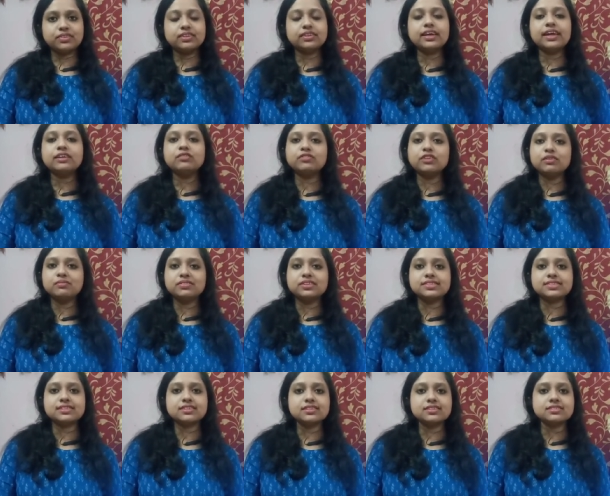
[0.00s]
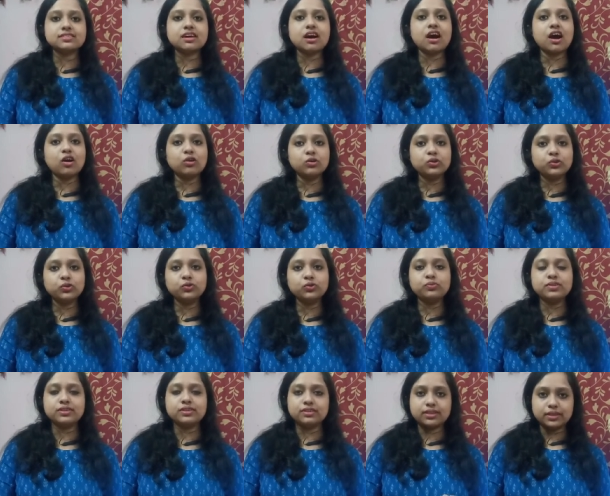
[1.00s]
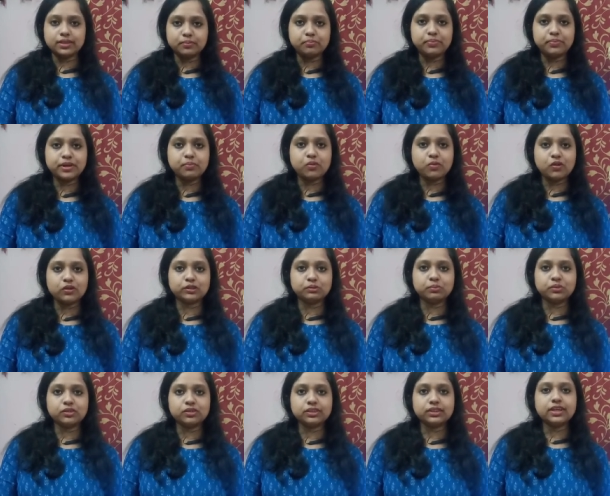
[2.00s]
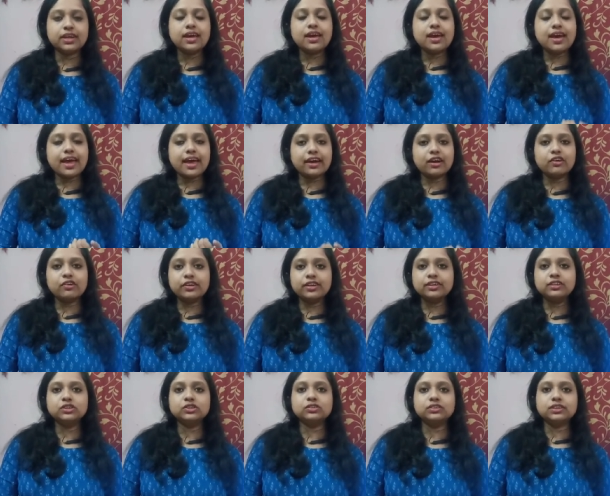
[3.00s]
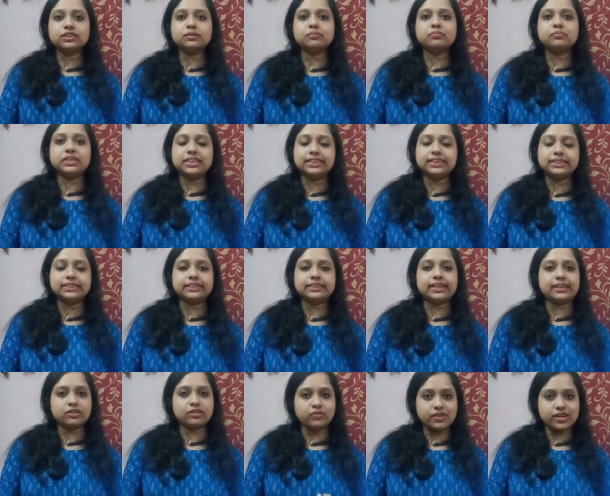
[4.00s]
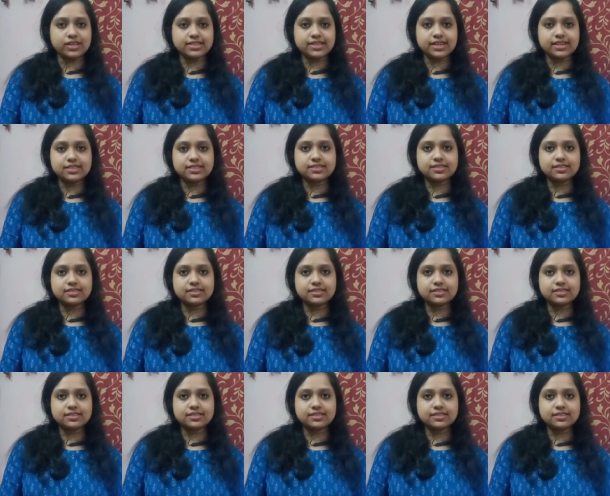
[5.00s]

Then we have discussed how to compare box plot according to the median and quartiles,